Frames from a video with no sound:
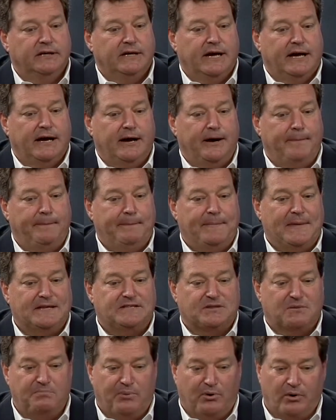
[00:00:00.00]
Um,
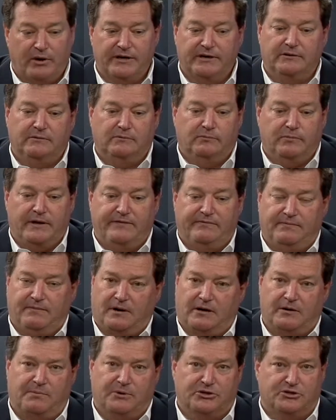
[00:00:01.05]
it's important. We've, our
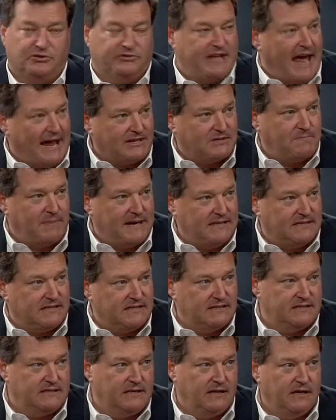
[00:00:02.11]
commercial tax base
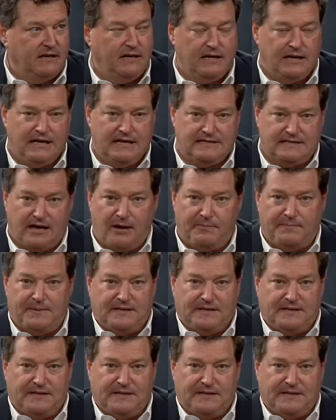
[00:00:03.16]
is, is up.